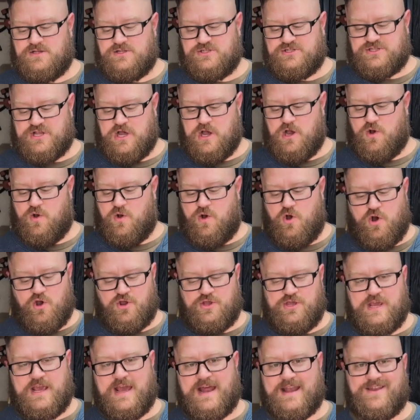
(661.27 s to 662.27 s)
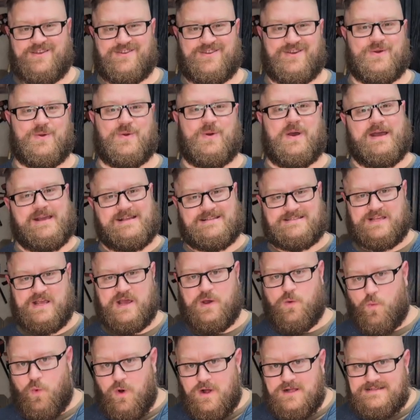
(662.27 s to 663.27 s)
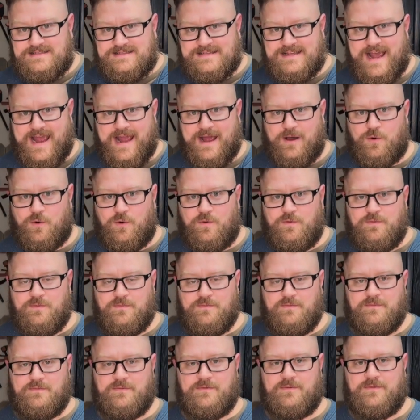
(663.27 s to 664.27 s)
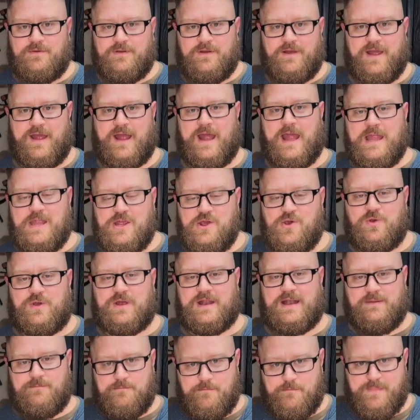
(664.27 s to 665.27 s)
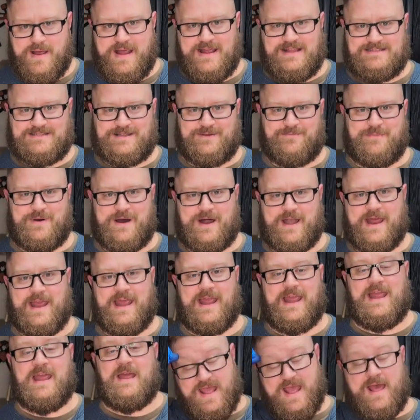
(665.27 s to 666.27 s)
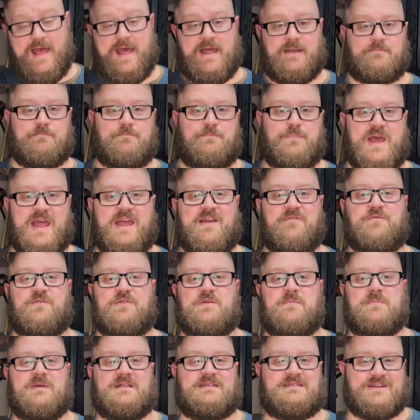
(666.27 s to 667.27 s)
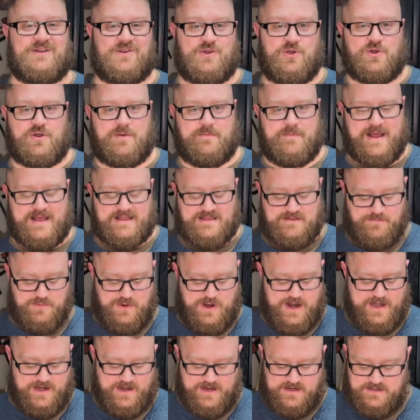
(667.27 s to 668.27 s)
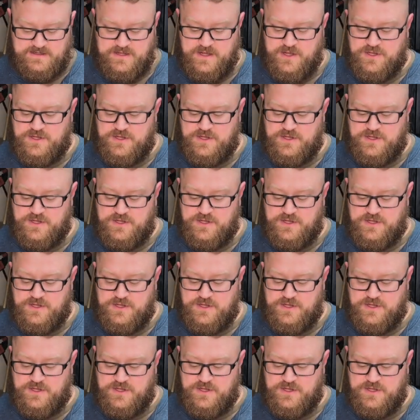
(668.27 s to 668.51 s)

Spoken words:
So all you got to do is get one sale and you can make some money and pay for the material to make the product.